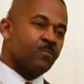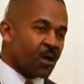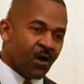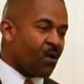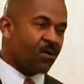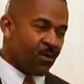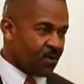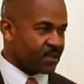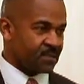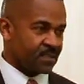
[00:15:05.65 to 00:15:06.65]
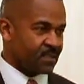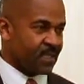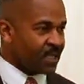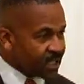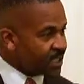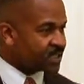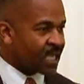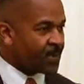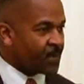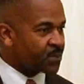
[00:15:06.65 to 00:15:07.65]
We're all caught in an
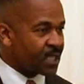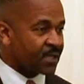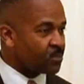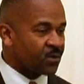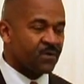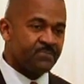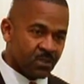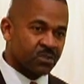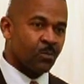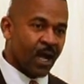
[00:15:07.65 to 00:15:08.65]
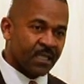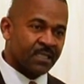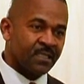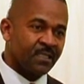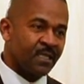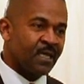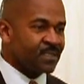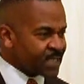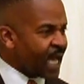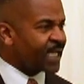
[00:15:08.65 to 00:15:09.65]
inescapable network of mutuality,
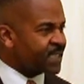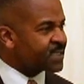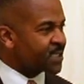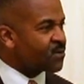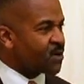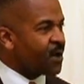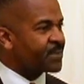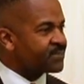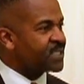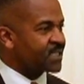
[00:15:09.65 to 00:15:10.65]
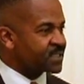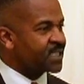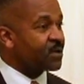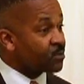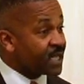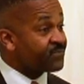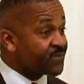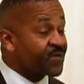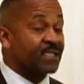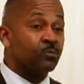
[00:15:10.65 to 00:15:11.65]
tied in a single garment of destiny, and whatever
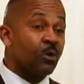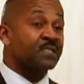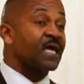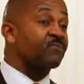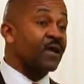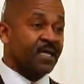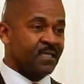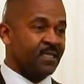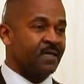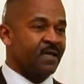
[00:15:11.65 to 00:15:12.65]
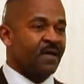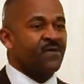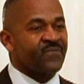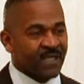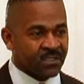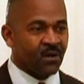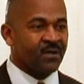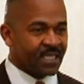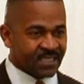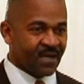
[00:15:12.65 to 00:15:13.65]
affects one directly affects all
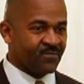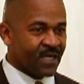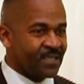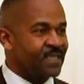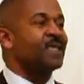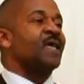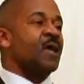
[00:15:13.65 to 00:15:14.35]
indirectly.